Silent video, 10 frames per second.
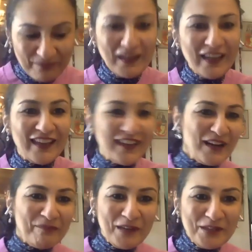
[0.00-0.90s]
playing
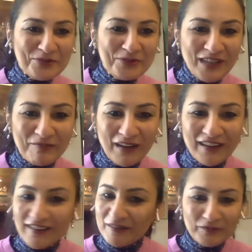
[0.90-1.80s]
a platoon
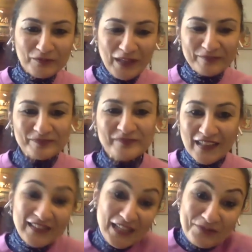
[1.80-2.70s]
commander. Well,
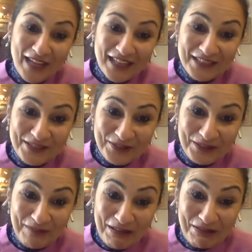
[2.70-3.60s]
that's what acting is all
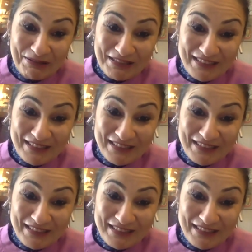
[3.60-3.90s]
about.